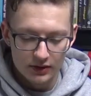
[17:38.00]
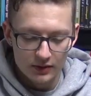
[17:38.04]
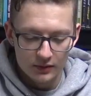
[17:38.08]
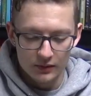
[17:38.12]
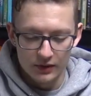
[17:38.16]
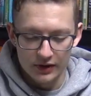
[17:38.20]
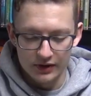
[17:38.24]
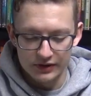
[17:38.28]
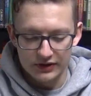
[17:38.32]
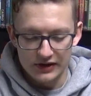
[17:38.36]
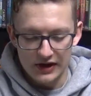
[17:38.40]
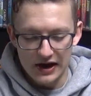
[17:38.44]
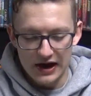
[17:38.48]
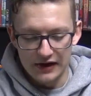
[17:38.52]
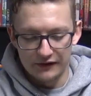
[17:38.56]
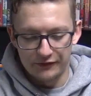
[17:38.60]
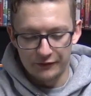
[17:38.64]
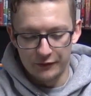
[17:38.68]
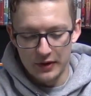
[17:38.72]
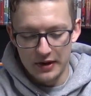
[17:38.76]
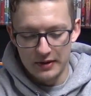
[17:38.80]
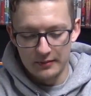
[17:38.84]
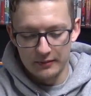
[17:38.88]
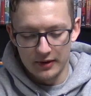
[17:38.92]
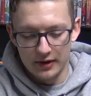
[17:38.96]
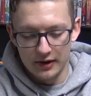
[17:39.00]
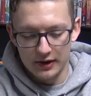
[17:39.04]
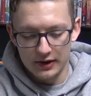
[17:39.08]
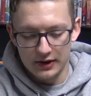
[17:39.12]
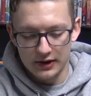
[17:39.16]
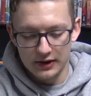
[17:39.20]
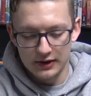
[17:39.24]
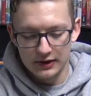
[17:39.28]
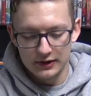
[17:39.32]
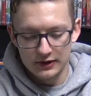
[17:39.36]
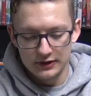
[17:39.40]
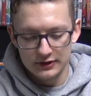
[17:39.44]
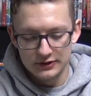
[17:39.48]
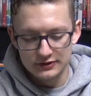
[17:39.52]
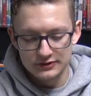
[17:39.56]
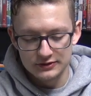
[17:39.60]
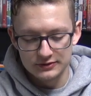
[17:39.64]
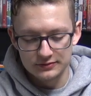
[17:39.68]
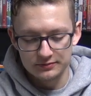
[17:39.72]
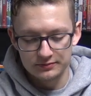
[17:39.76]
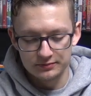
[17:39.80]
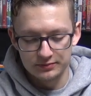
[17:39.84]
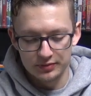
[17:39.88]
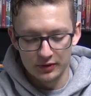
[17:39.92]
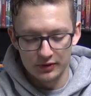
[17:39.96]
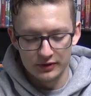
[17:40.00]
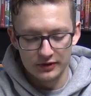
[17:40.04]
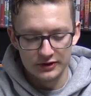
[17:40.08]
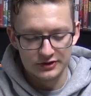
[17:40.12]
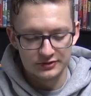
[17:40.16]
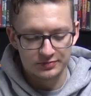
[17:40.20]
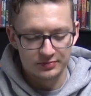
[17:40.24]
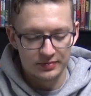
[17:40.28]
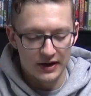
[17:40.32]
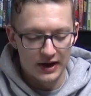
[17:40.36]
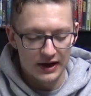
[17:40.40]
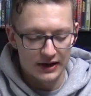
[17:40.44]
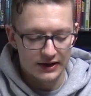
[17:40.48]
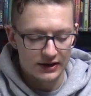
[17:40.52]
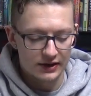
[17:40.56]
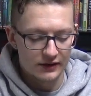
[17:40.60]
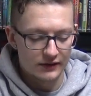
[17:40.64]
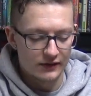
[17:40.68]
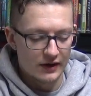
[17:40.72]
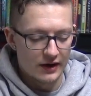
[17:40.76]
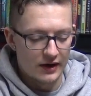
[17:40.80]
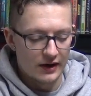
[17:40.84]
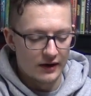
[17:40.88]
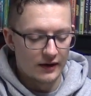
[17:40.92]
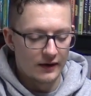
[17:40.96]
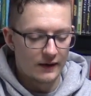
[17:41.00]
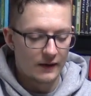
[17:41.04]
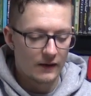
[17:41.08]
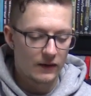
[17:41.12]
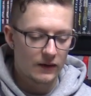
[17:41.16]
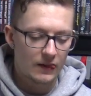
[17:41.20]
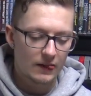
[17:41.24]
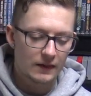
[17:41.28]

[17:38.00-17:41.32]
We're at the halfway mark. Pour these back in there.